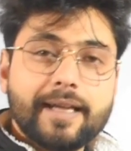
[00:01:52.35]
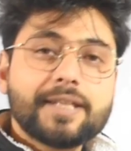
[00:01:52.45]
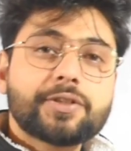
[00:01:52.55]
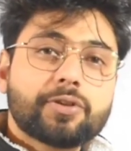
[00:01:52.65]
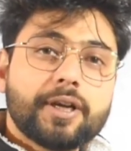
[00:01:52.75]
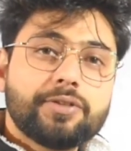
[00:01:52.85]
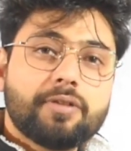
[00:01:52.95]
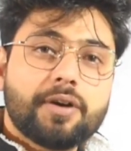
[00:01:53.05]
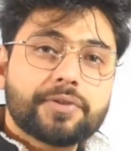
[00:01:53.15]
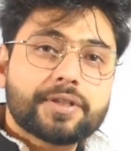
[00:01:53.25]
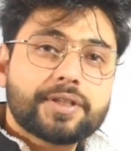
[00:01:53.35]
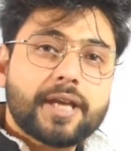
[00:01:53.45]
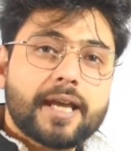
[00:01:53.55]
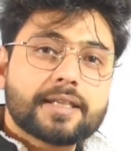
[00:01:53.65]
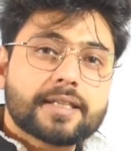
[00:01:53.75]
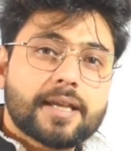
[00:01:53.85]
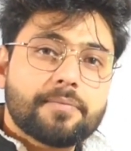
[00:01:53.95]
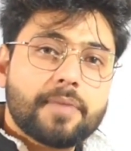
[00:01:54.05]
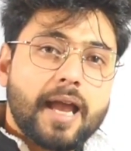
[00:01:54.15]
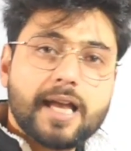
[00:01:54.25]
Let's try to understand
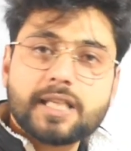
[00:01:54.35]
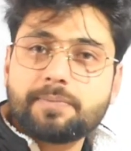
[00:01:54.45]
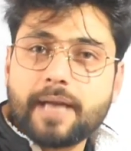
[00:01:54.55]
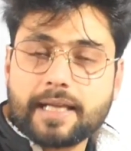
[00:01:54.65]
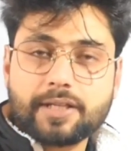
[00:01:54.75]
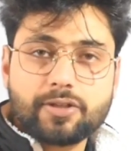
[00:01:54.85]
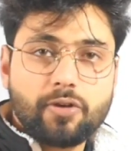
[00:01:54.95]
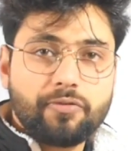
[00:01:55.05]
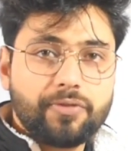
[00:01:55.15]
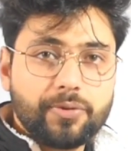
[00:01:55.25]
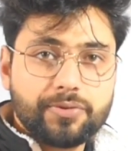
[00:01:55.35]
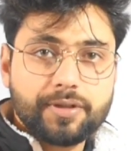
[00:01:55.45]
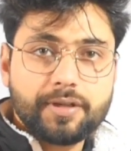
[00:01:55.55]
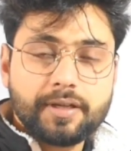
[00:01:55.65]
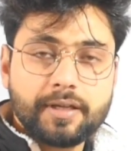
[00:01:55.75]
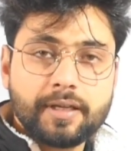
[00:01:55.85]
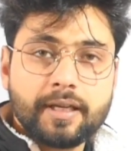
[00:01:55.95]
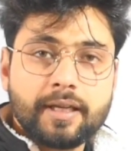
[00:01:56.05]
some aspects of future.